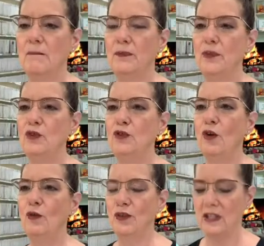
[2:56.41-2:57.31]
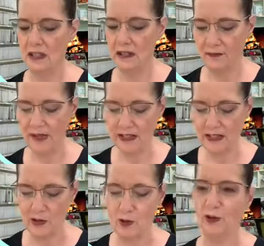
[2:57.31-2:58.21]
you don't need a fancy
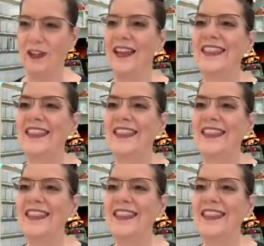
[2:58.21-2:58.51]
tool. Not